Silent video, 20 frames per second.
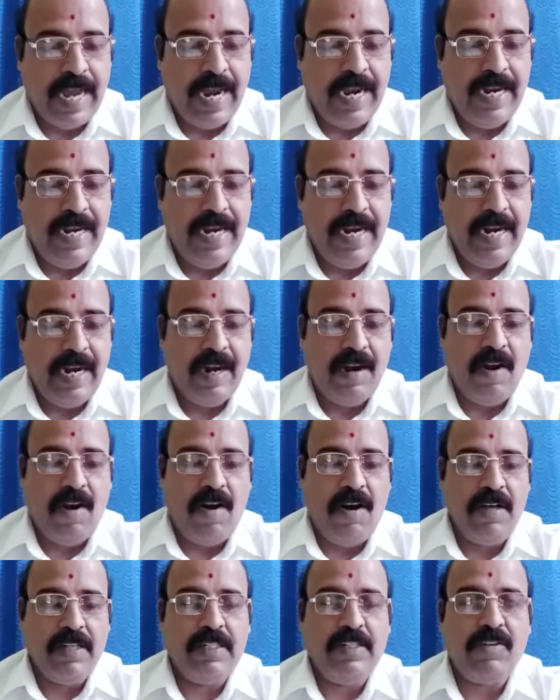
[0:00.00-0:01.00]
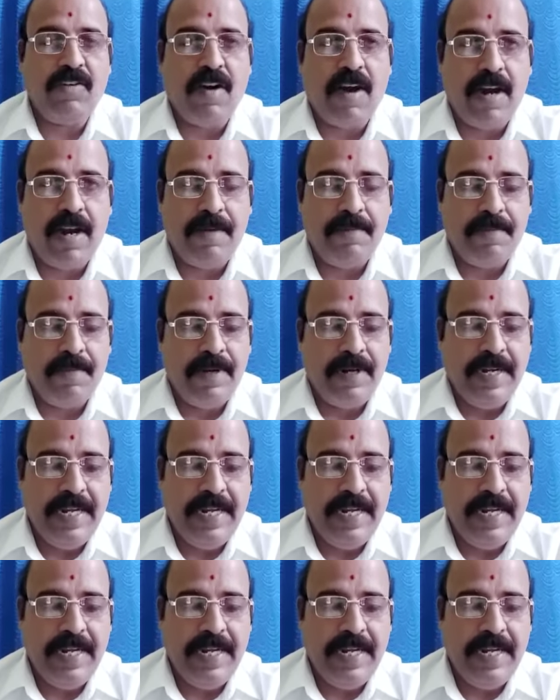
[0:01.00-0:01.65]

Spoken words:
and last column